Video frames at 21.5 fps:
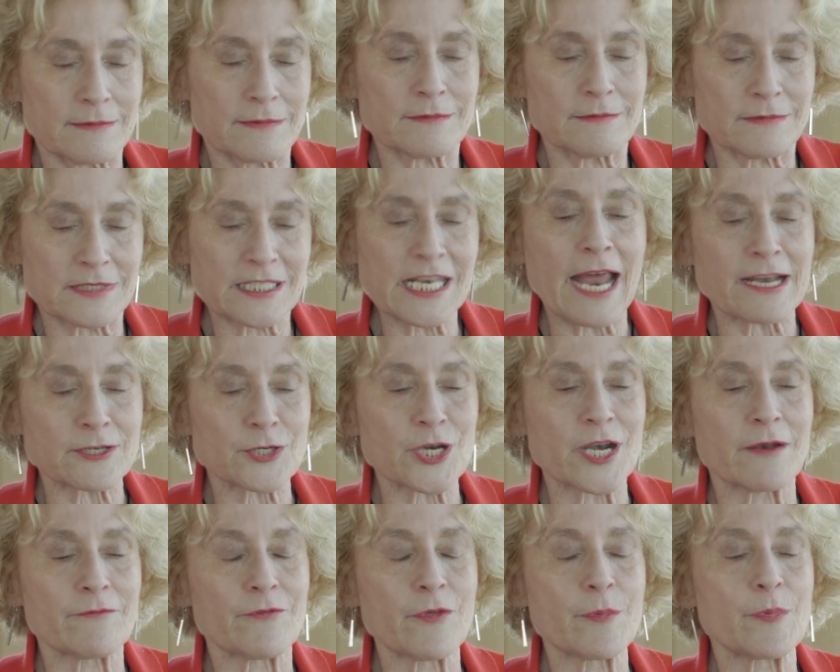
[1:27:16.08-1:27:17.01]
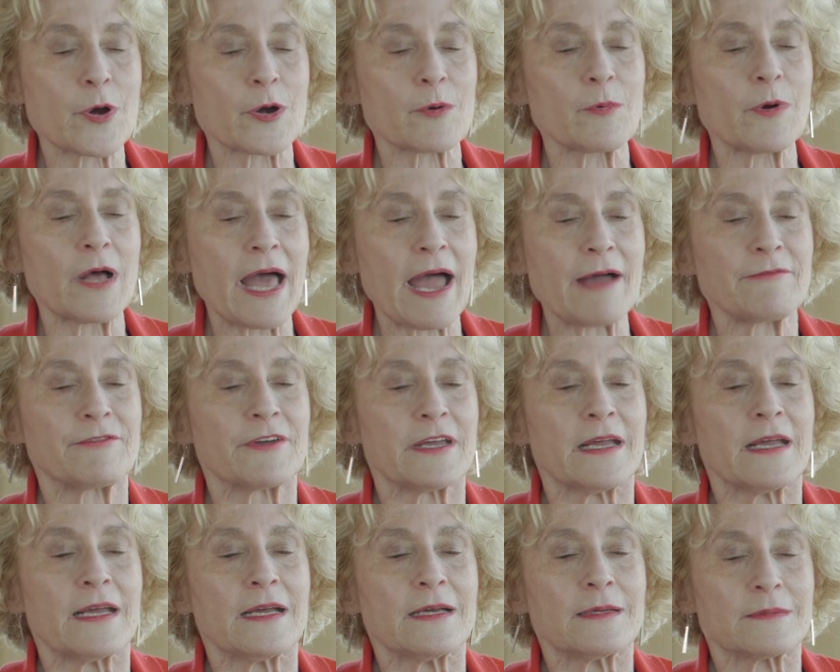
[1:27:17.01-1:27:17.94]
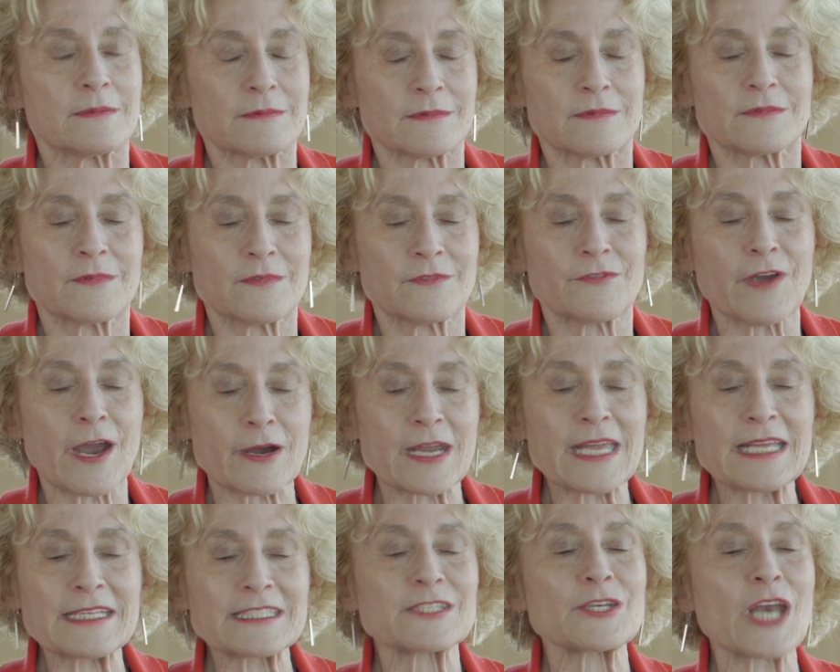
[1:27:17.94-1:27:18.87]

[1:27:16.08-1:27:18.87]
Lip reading: section of the book will have various